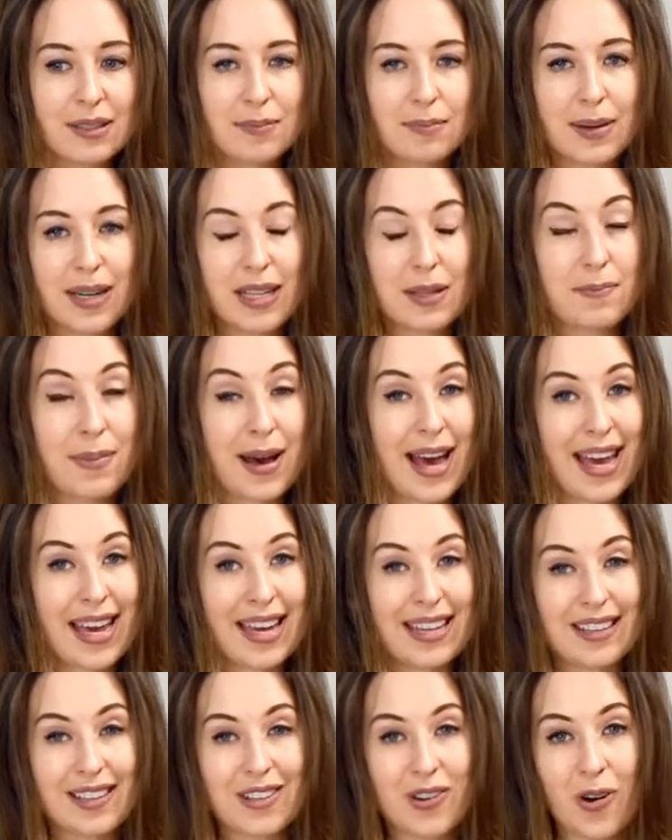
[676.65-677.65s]
But
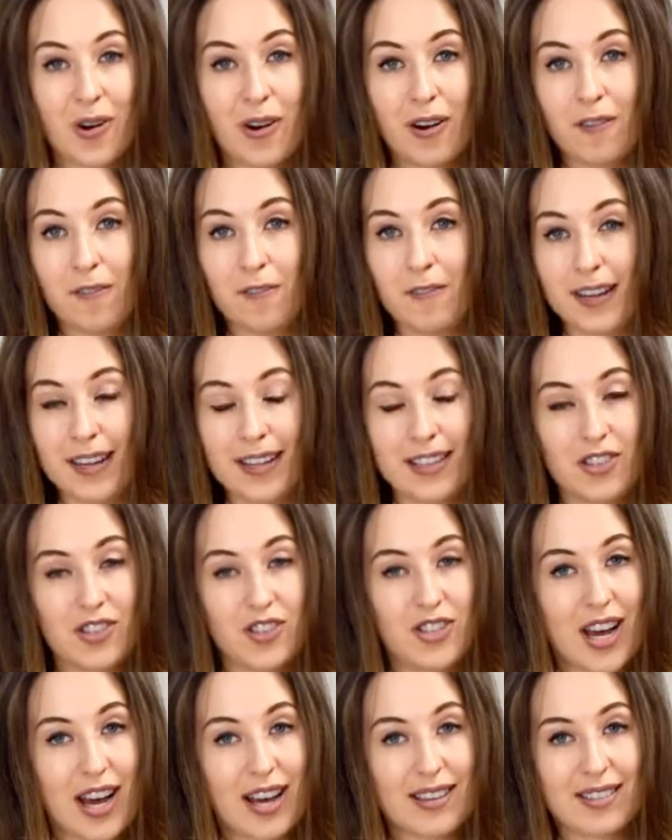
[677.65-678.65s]
paying it off is
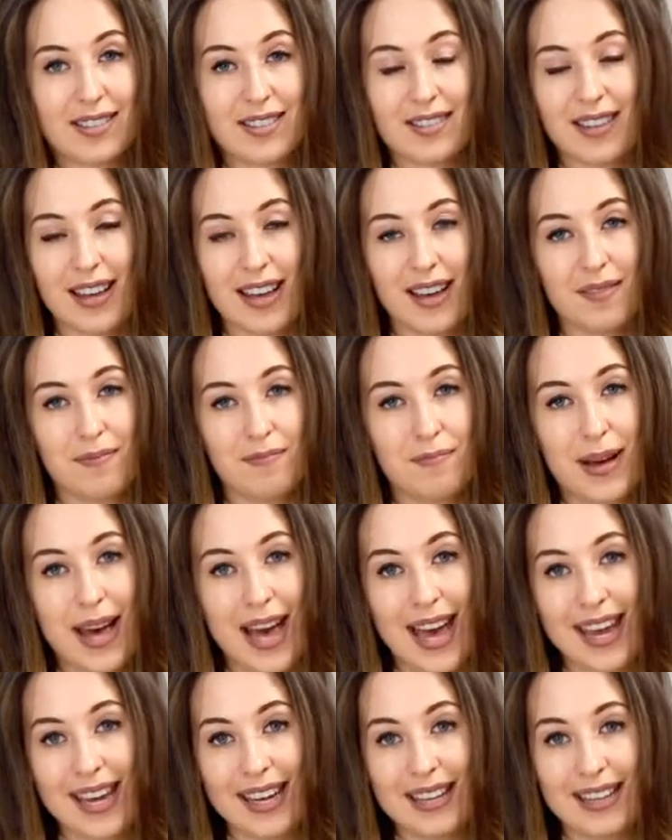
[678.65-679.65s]
just a
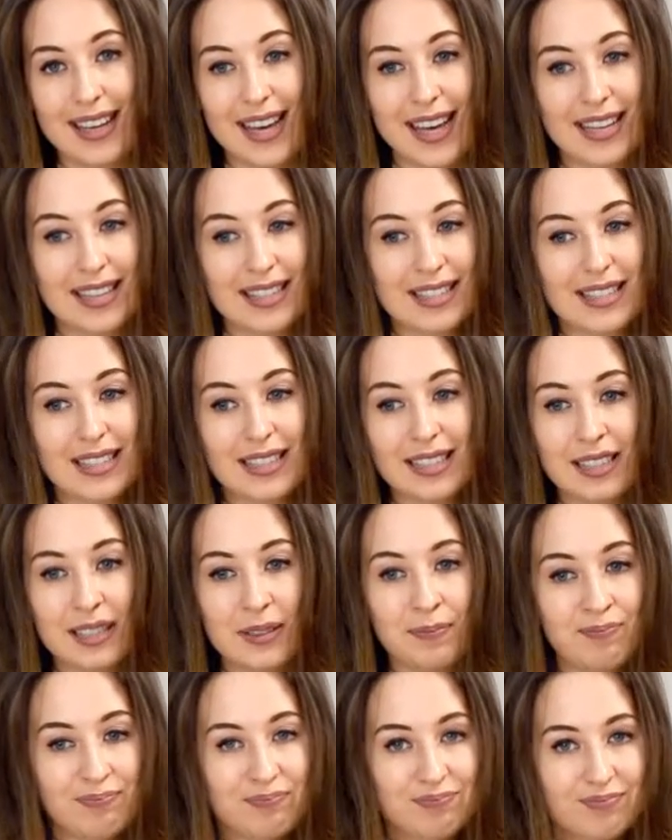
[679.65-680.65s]
pain. And
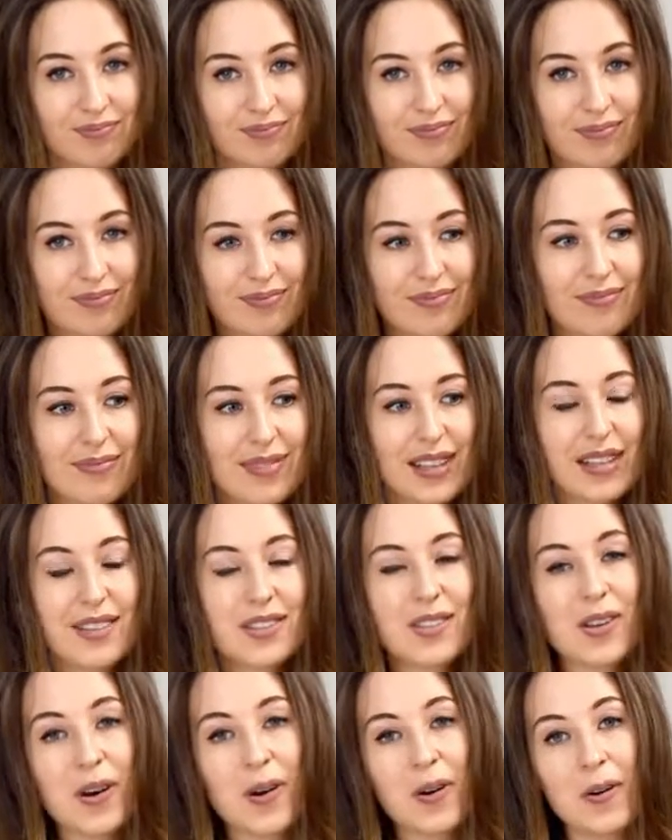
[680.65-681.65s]

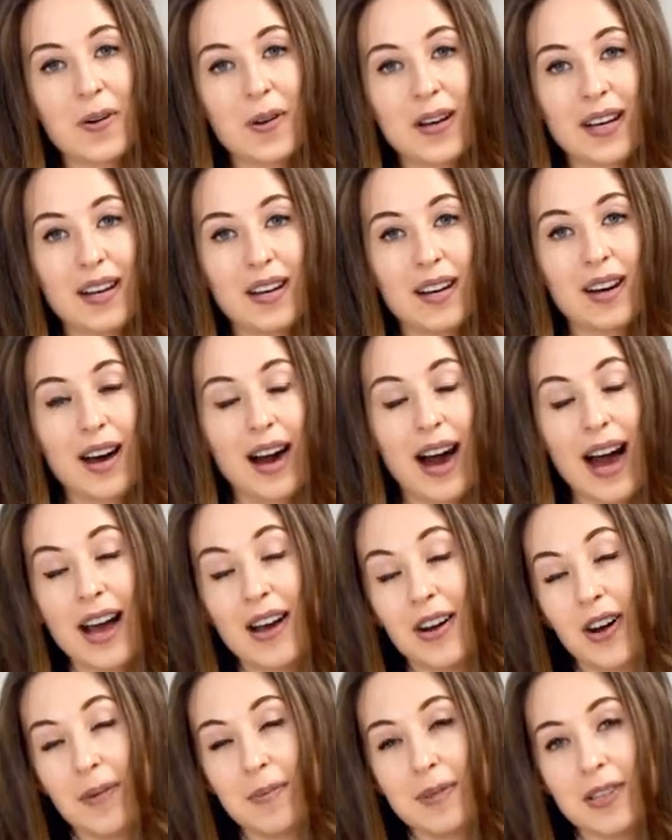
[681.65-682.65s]
so
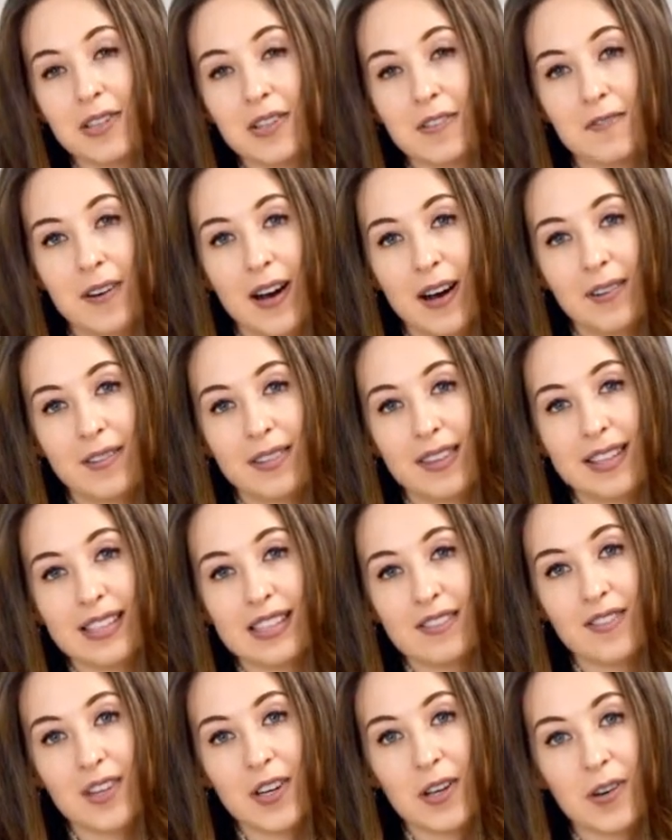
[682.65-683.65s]
I hope that you found
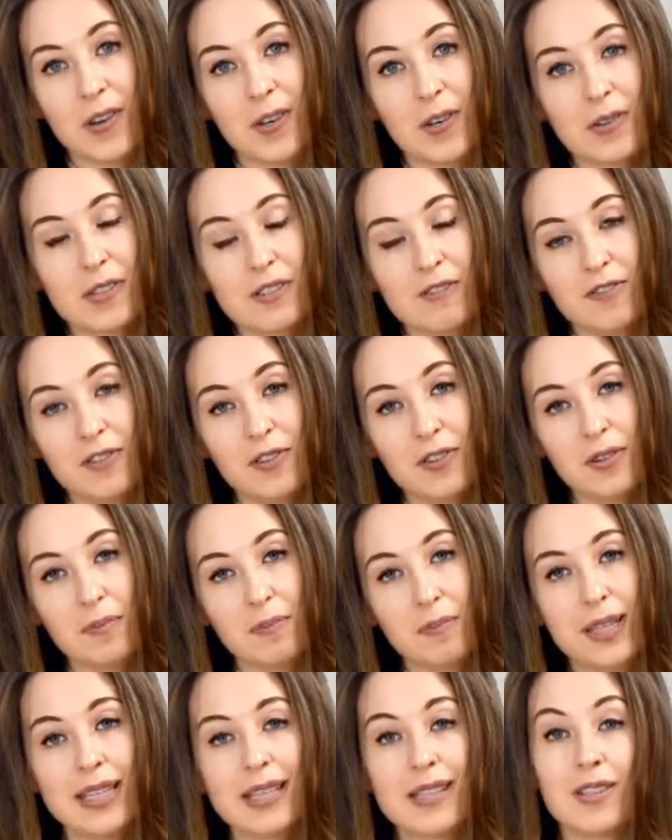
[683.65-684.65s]
this video useful.
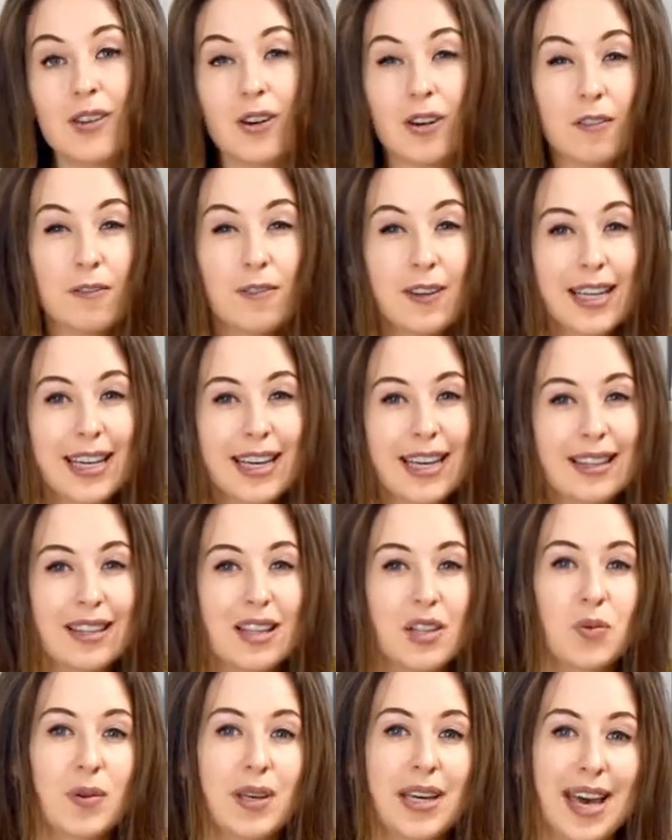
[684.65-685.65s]
Please don't forget
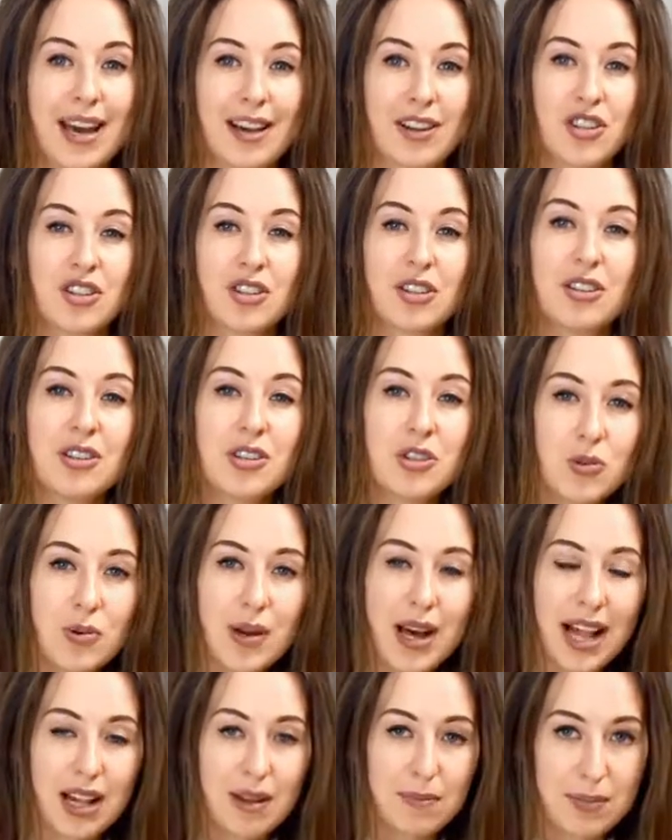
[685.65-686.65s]
that we actually do
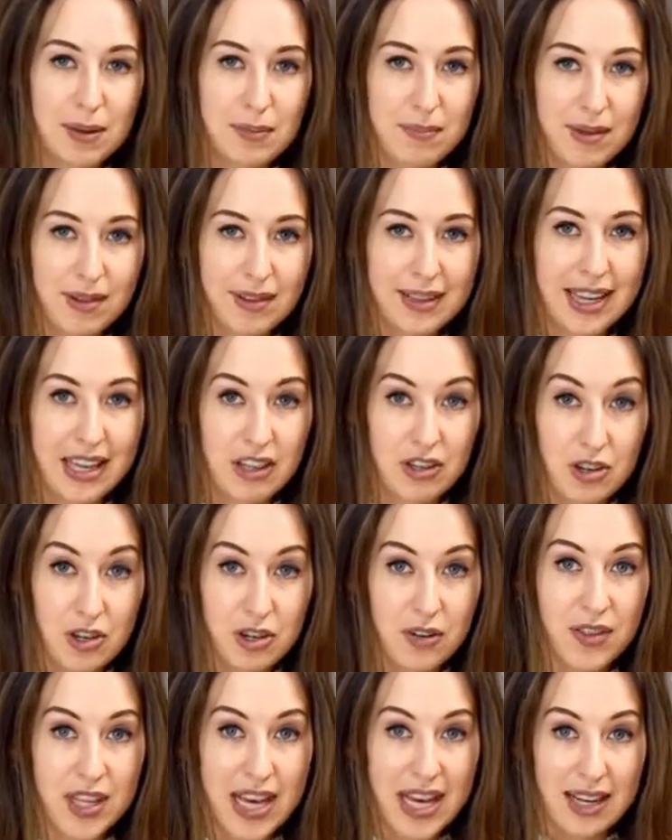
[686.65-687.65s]
help people get
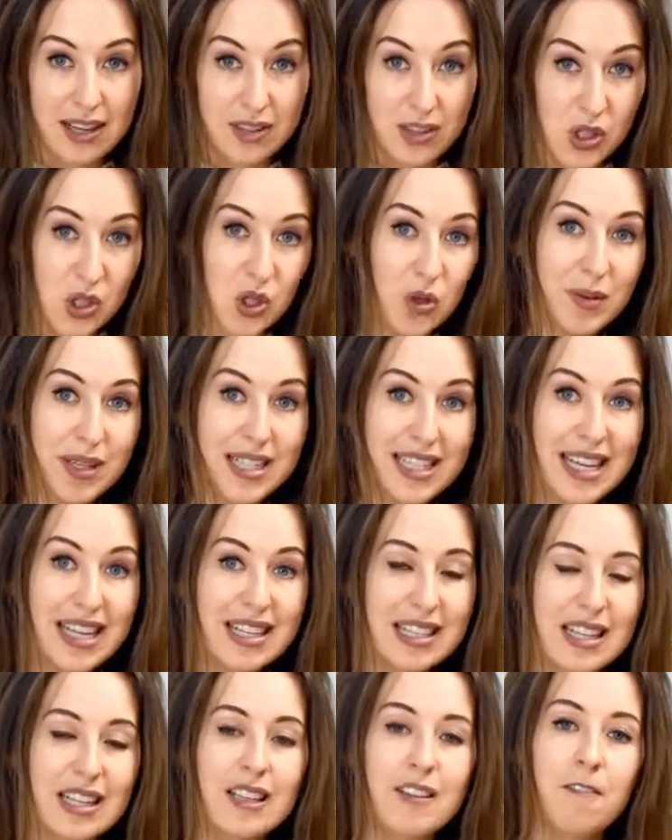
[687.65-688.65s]
rid of their consumer
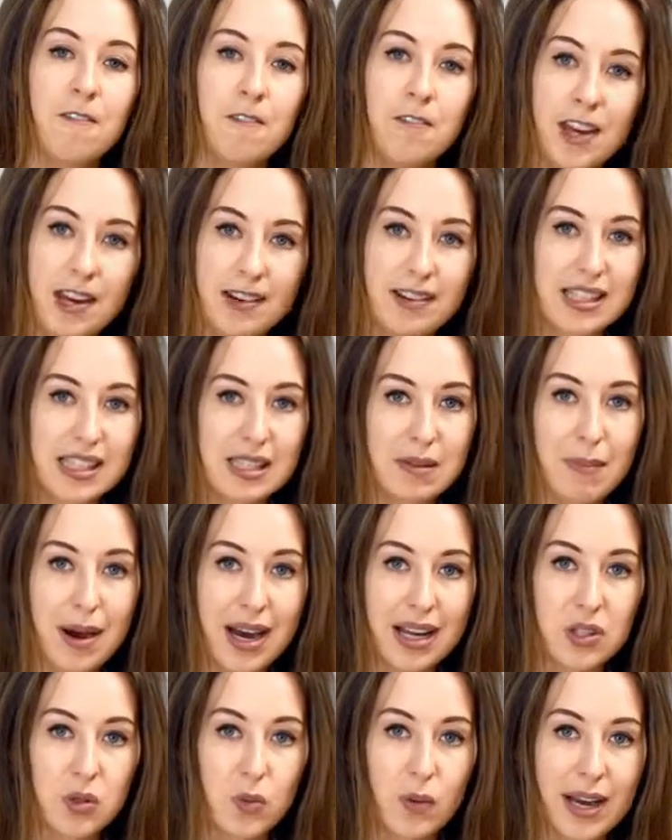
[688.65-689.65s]
debt in a very
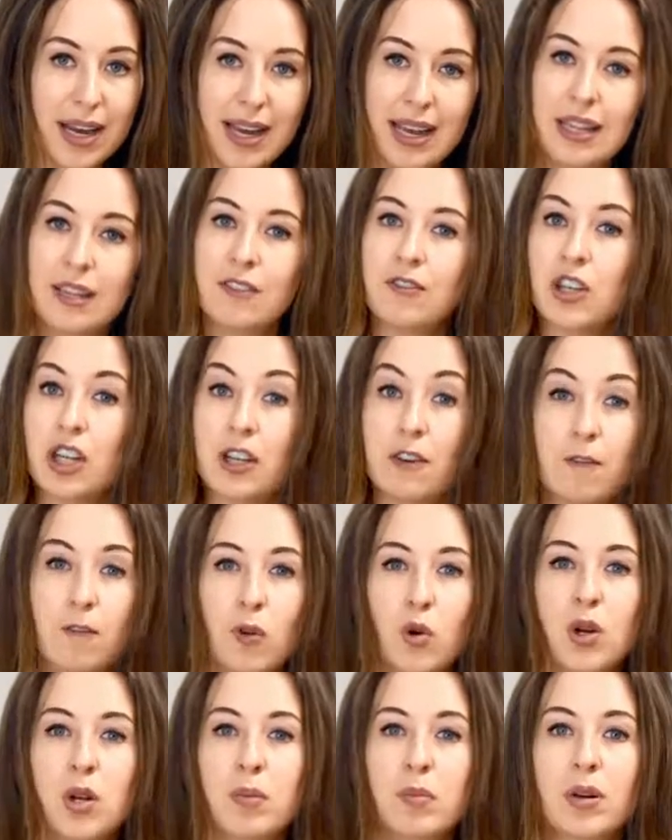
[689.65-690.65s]
smart way, in a very
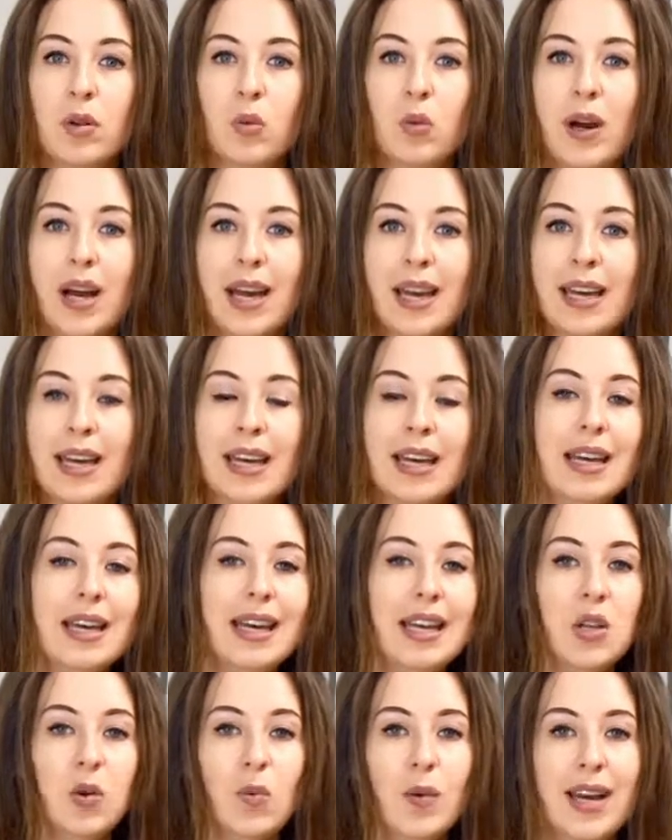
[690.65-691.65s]
affordable way,
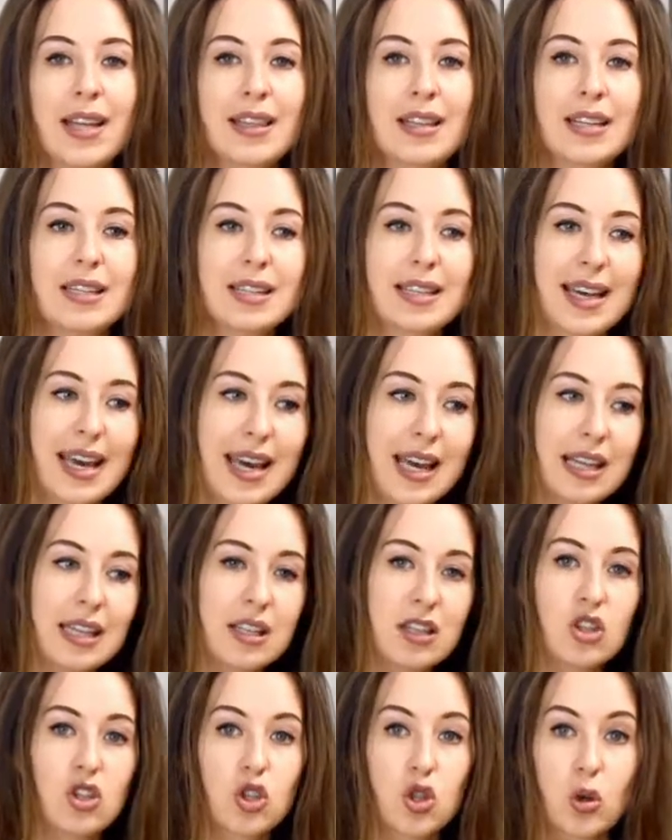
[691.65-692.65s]
in a way that
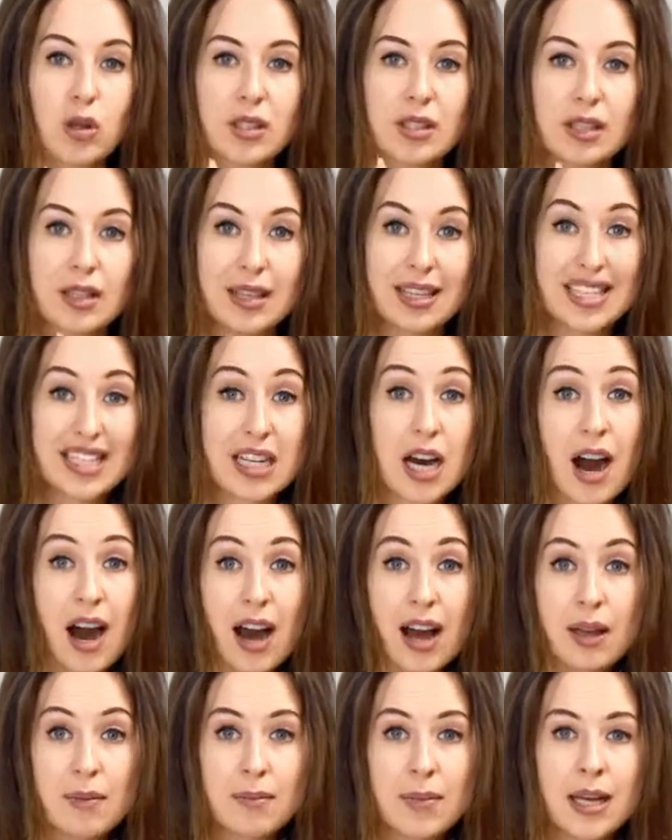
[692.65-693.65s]
can shorten the
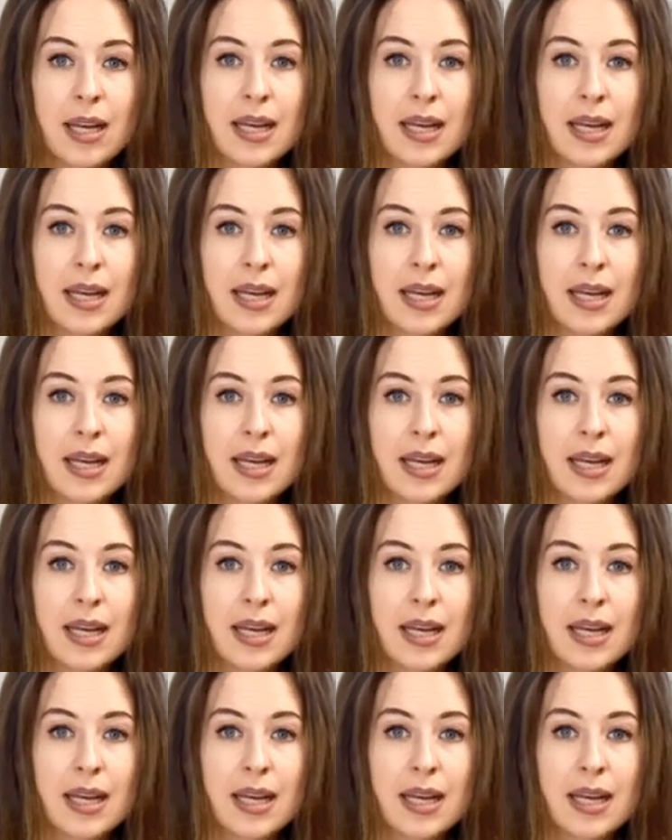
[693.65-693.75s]
time